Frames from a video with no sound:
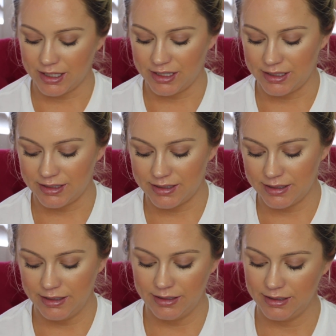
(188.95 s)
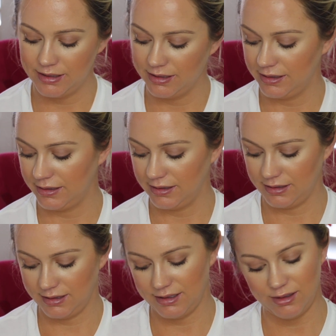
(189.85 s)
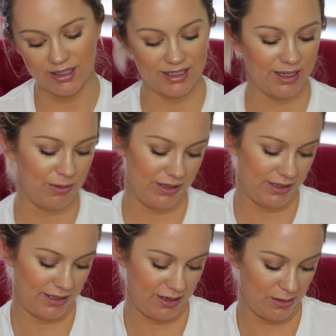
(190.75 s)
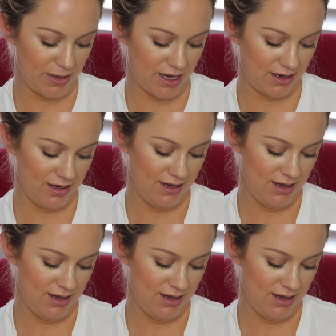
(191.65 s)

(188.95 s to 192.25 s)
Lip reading: because, let's see, what does it say on the back?